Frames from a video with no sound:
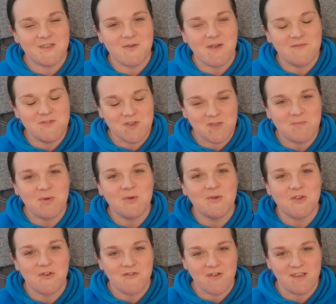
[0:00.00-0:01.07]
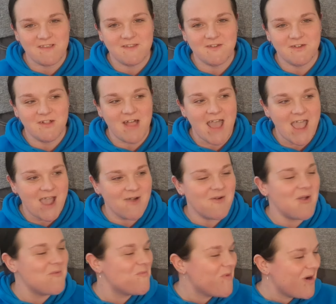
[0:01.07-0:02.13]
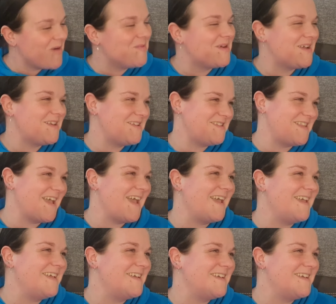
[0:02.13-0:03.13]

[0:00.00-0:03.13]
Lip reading: so I've just pulled a crystal out, and what am I going to say?